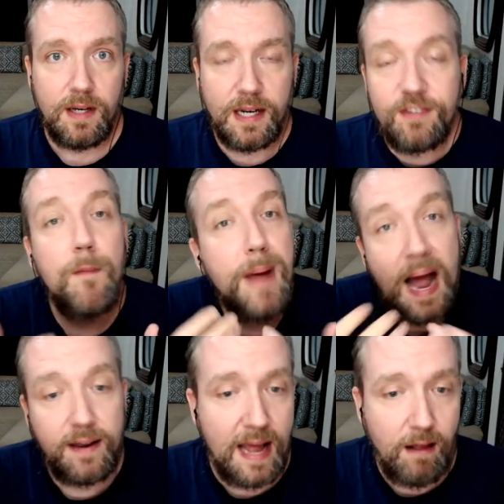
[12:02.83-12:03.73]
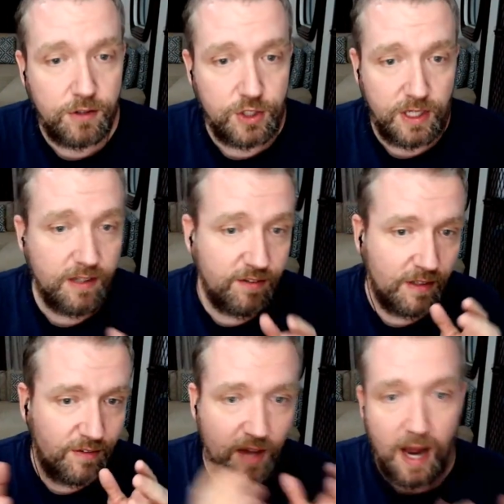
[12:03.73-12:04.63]
It's a bad analogy. It's
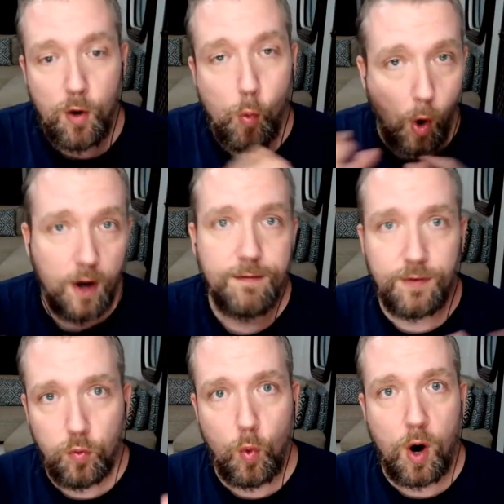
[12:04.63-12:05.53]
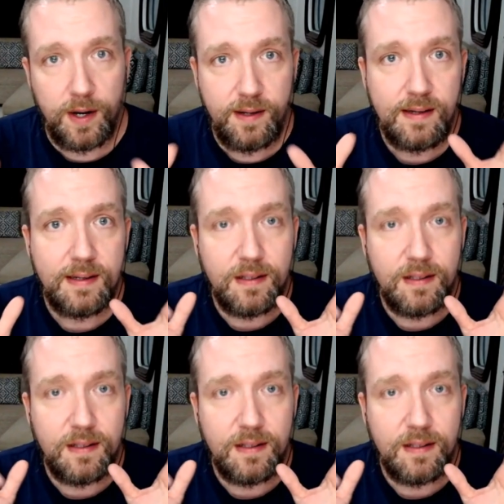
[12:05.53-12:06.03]
it's not a one-for-one